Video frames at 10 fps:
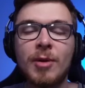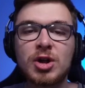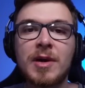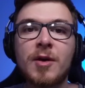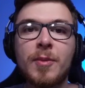
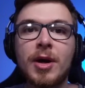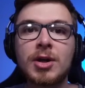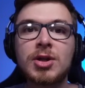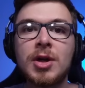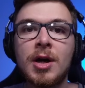amongst many other
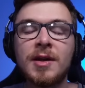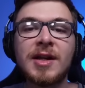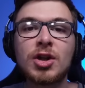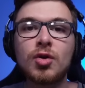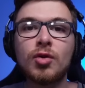perks. The
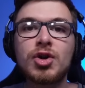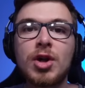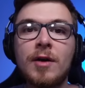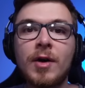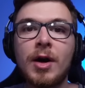Discord
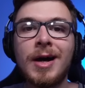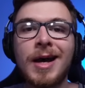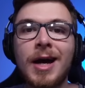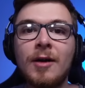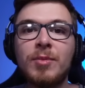server,
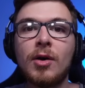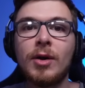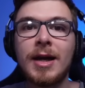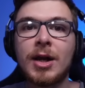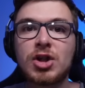FPL
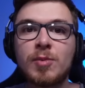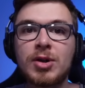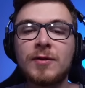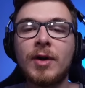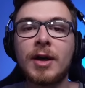League and
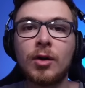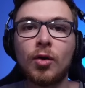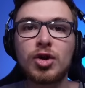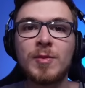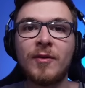Spotify can
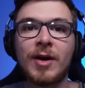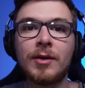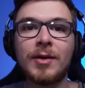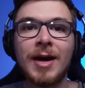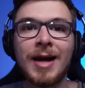also be
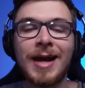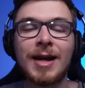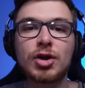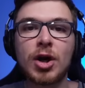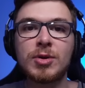found in
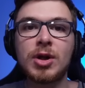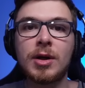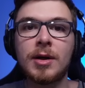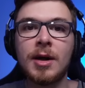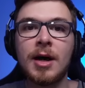the
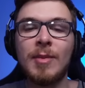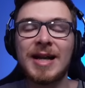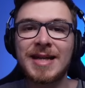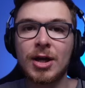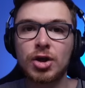description. But
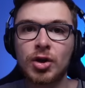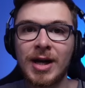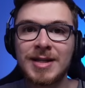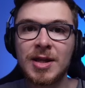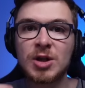let's get straight
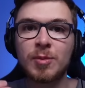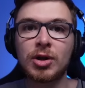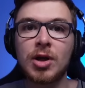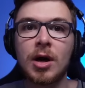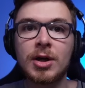into this
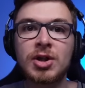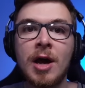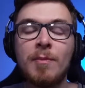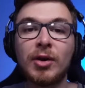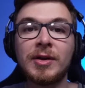podcast,
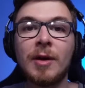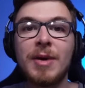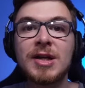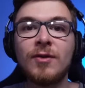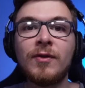building the
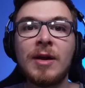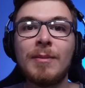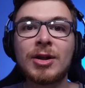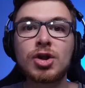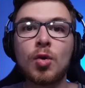best
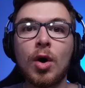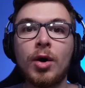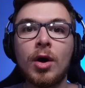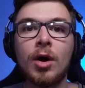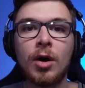15-man
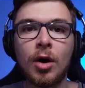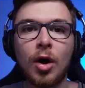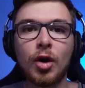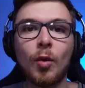squad on the